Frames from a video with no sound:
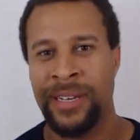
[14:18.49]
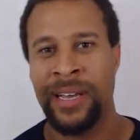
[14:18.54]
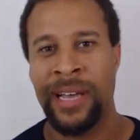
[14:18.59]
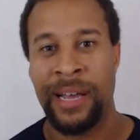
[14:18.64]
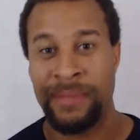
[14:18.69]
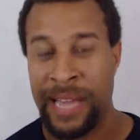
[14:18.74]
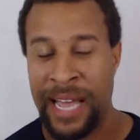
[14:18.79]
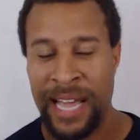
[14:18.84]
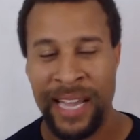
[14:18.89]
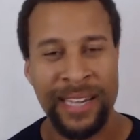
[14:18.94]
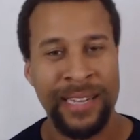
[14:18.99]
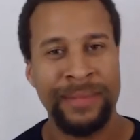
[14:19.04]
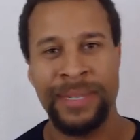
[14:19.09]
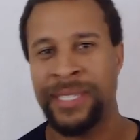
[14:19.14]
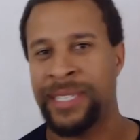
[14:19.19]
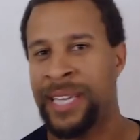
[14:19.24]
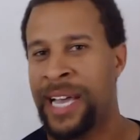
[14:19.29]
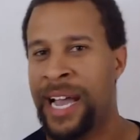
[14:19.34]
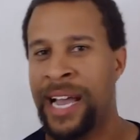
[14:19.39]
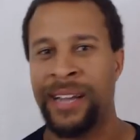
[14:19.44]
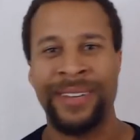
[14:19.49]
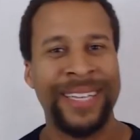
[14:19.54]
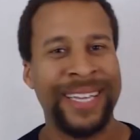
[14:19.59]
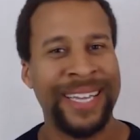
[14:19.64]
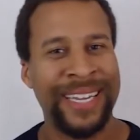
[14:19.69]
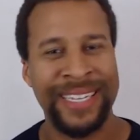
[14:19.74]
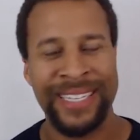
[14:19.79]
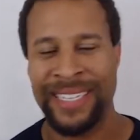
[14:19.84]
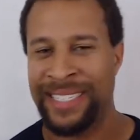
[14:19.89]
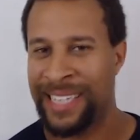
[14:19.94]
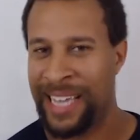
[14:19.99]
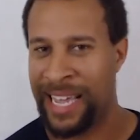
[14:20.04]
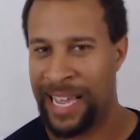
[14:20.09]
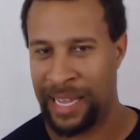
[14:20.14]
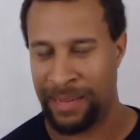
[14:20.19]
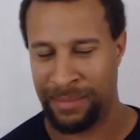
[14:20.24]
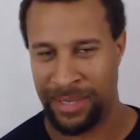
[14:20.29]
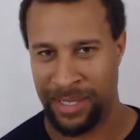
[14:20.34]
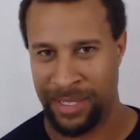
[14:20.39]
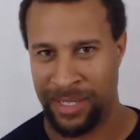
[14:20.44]
not going to be tired anytime
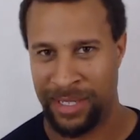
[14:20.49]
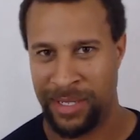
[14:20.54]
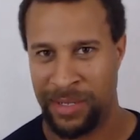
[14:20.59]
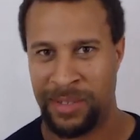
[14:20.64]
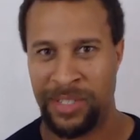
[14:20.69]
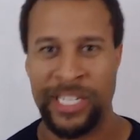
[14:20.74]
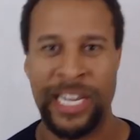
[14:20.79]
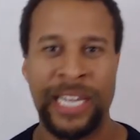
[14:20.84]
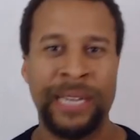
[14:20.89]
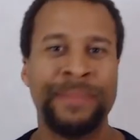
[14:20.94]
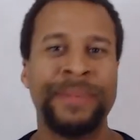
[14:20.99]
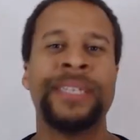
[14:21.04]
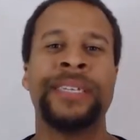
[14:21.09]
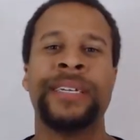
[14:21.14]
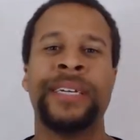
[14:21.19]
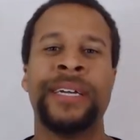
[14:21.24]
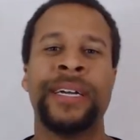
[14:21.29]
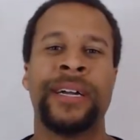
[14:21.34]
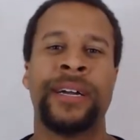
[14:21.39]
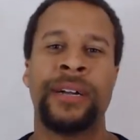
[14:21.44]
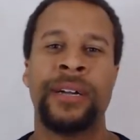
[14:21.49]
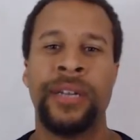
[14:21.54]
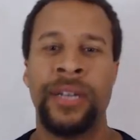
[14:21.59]
soon. Check me in a year.